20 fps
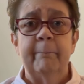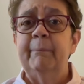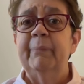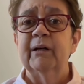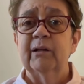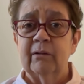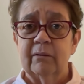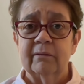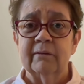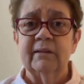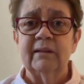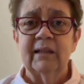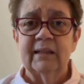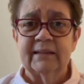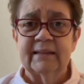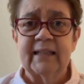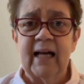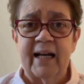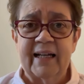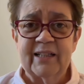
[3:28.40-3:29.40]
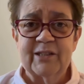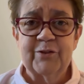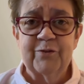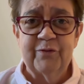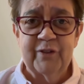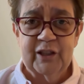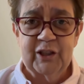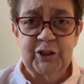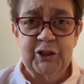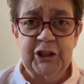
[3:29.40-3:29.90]
build a science
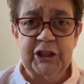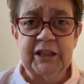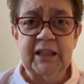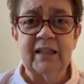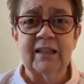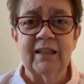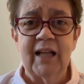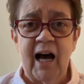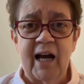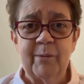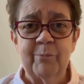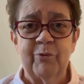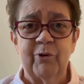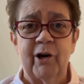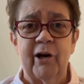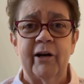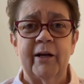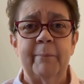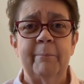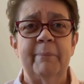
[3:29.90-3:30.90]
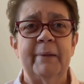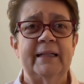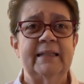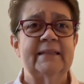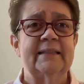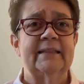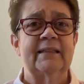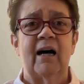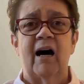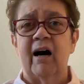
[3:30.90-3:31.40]
fiction library
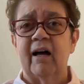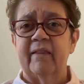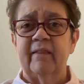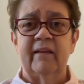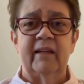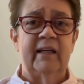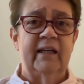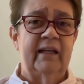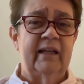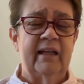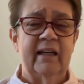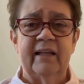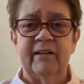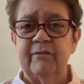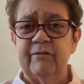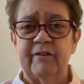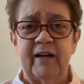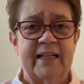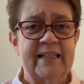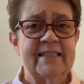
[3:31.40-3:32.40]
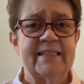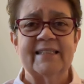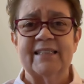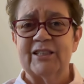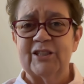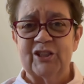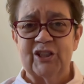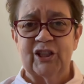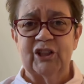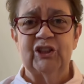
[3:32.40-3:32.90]
based on the advice
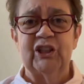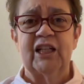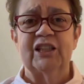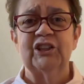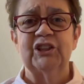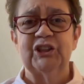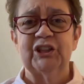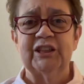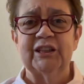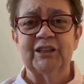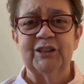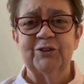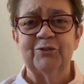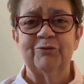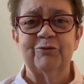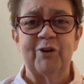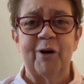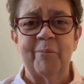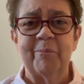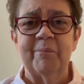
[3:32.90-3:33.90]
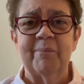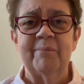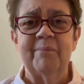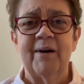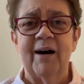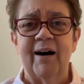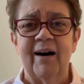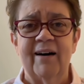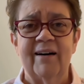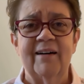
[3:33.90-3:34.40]
and suggestions from
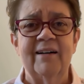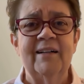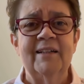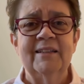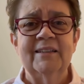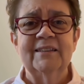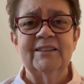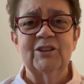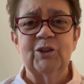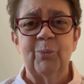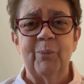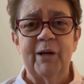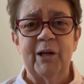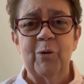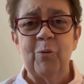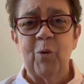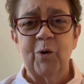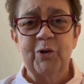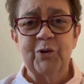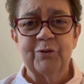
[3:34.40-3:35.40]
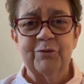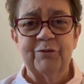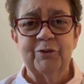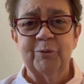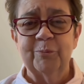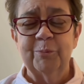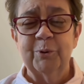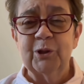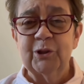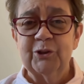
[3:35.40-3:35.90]
so many
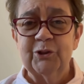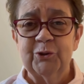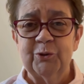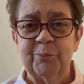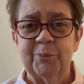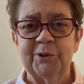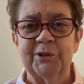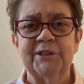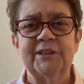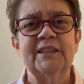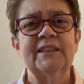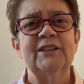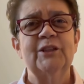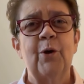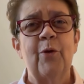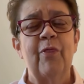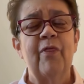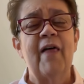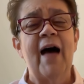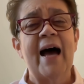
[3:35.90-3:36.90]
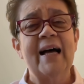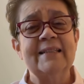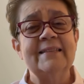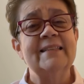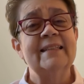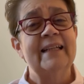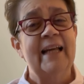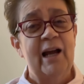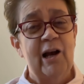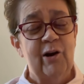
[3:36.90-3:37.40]
wonderful BookTubers. So
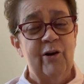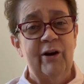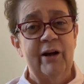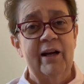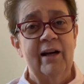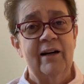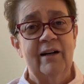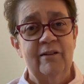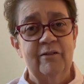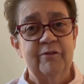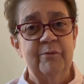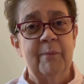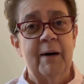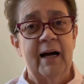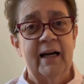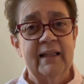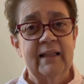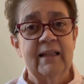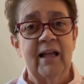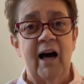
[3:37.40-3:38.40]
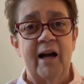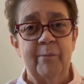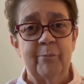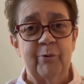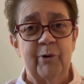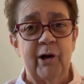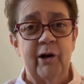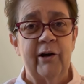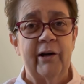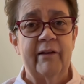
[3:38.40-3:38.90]
that's an area of my
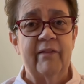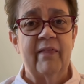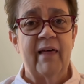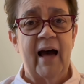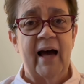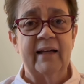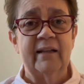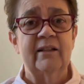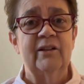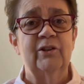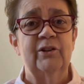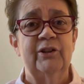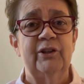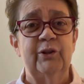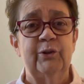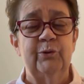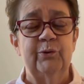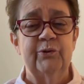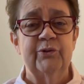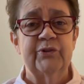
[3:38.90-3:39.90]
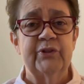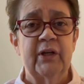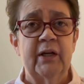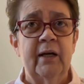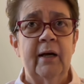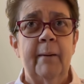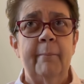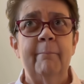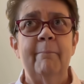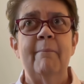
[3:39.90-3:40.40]
library that could use
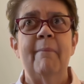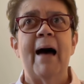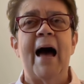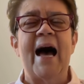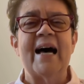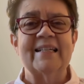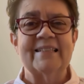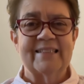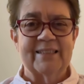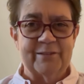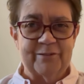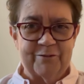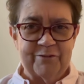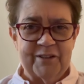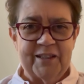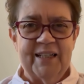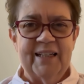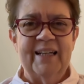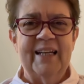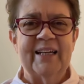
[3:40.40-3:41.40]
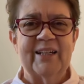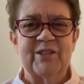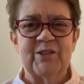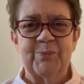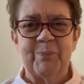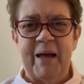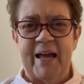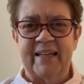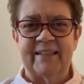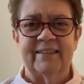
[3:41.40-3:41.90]
massive
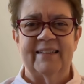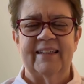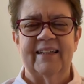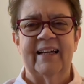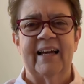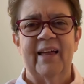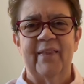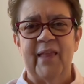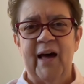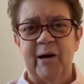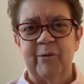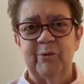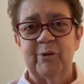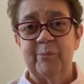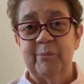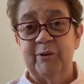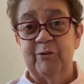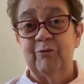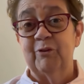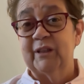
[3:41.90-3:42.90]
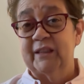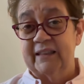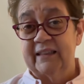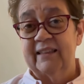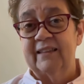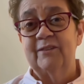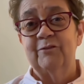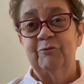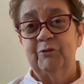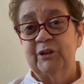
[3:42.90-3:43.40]
expanding, and that would be
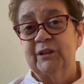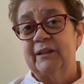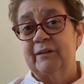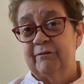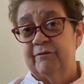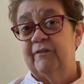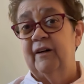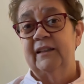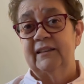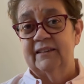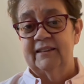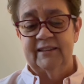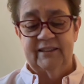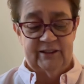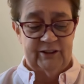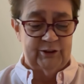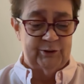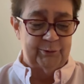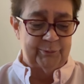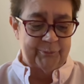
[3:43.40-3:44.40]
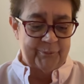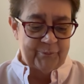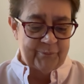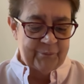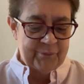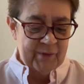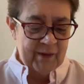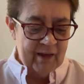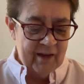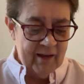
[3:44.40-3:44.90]
really, really fun to do.
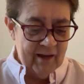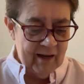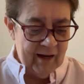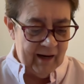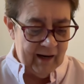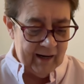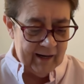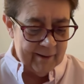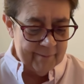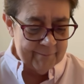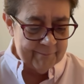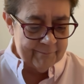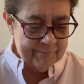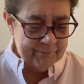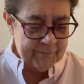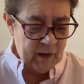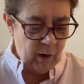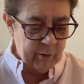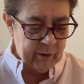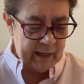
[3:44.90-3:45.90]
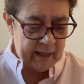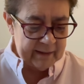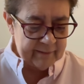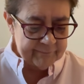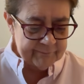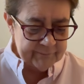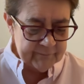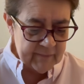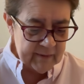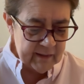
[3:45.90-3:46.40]
Okay,
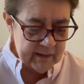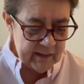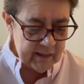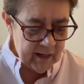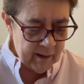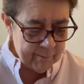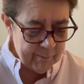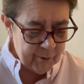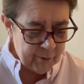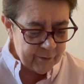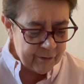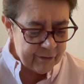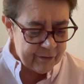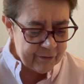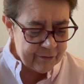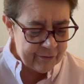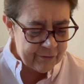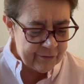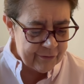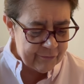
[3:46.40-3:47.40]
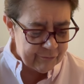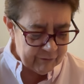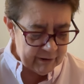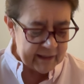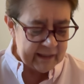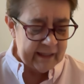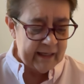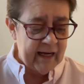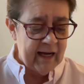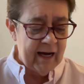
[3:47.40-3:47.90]
number
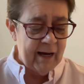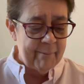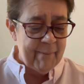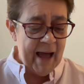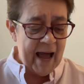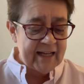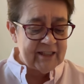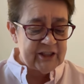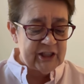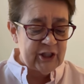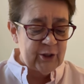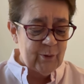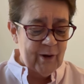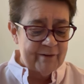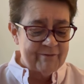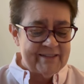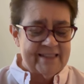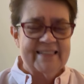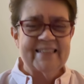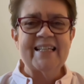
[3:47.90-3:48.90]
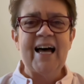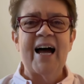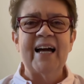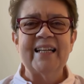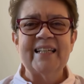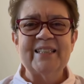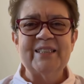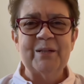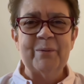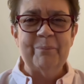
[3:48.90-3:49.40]
three. Imagine you have
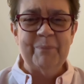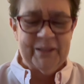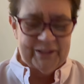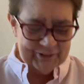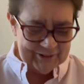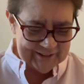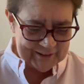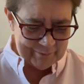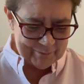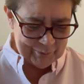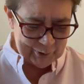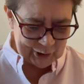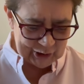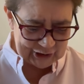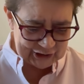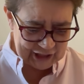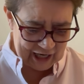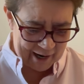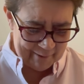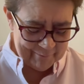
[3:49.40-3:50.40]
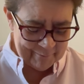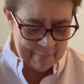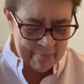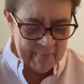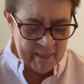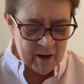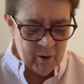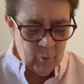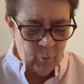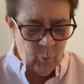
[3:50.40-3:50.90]
decided to build a bookshop.
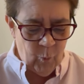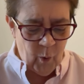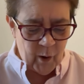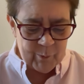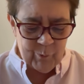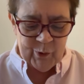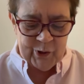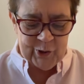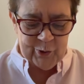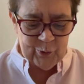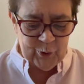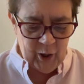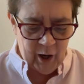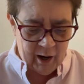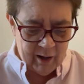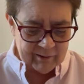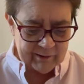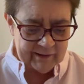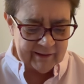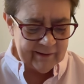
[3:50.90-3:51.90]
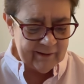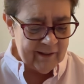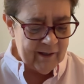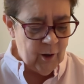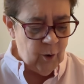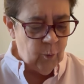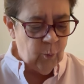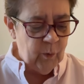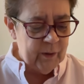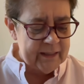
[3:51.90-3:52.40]
What would you call it?
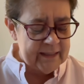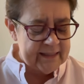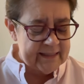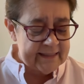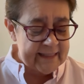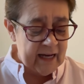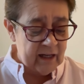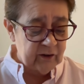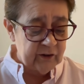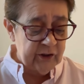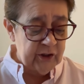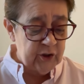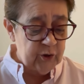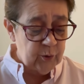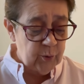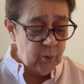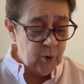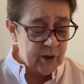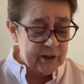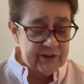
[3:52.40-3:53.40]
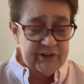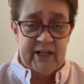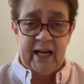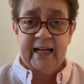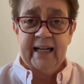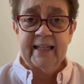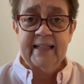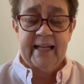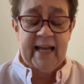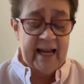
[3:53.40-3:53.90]
Would it sell new or
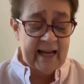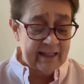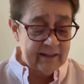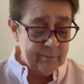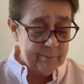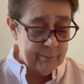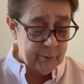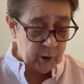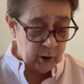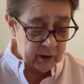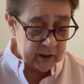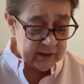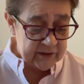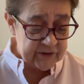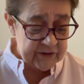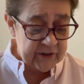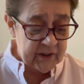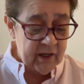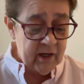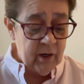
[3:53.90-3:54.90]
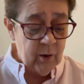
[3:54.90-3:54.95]
secondhand books?